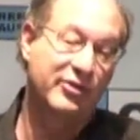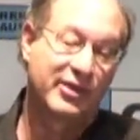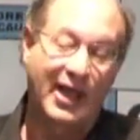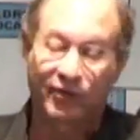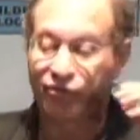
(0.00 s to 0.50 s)
or
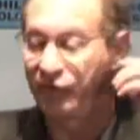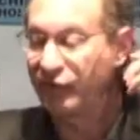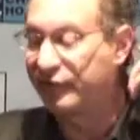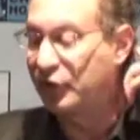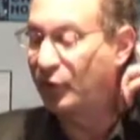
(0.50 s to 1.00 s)
the National
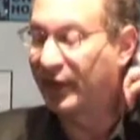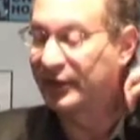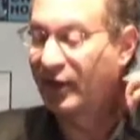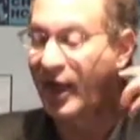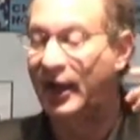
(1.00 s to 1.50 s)
Review
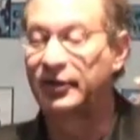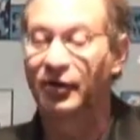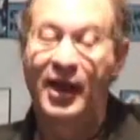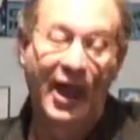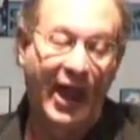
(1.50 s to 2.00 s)
Online,
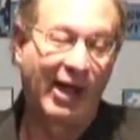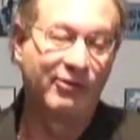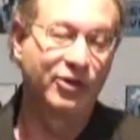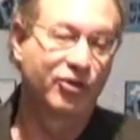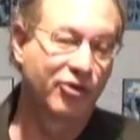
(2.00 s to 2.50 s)
or
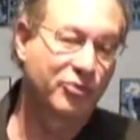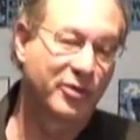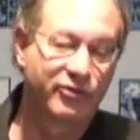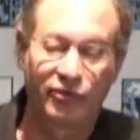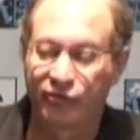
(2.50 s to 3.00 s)
Alan
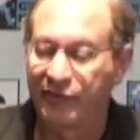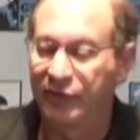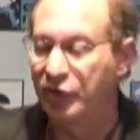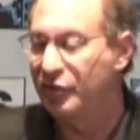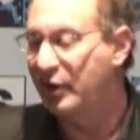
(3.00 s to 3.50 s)
Dershowitz's
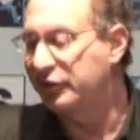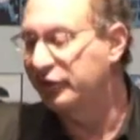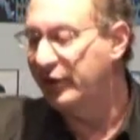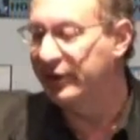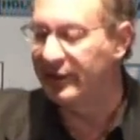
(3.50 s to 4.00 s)
review that
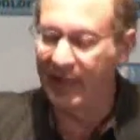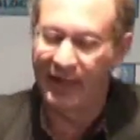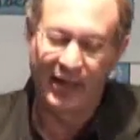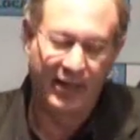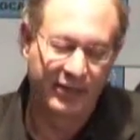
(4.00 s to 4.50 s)
was in
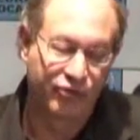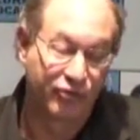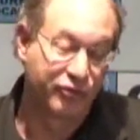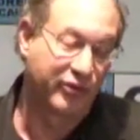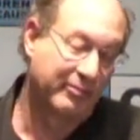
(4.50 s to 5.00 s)
the
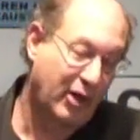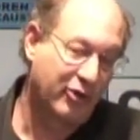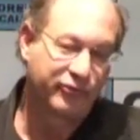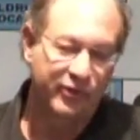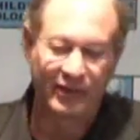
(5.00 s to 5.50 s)
Jerusalem
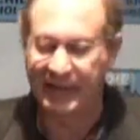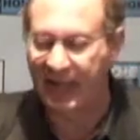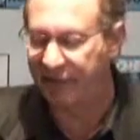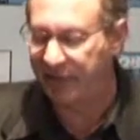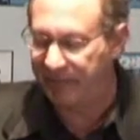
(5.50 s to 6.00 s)
Post and the
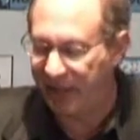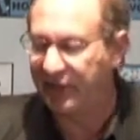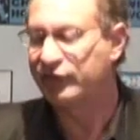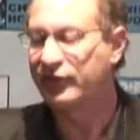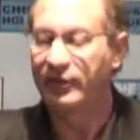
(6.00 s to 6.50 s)
Daily Beast,